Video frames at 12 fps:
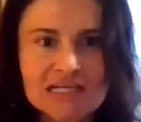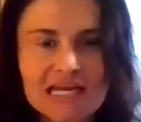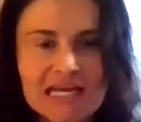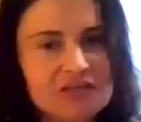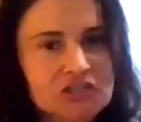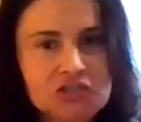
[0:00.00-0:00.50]

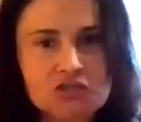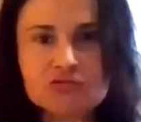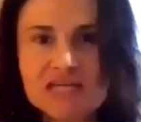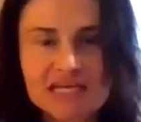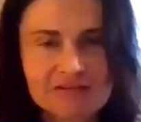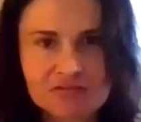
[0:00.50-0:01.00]
And then you
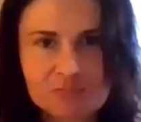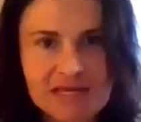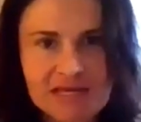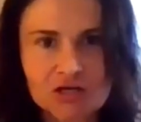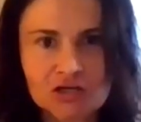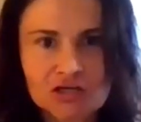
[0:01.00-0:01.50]
take it from
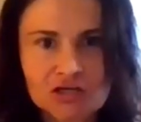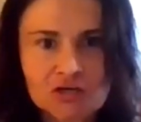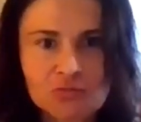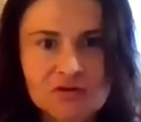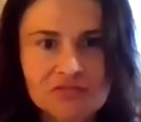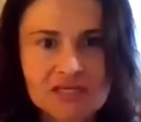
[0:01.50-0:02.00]
there
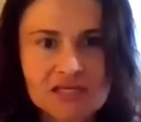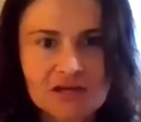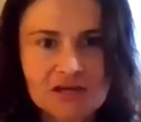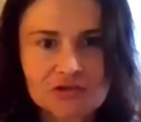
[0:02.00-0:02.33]
with the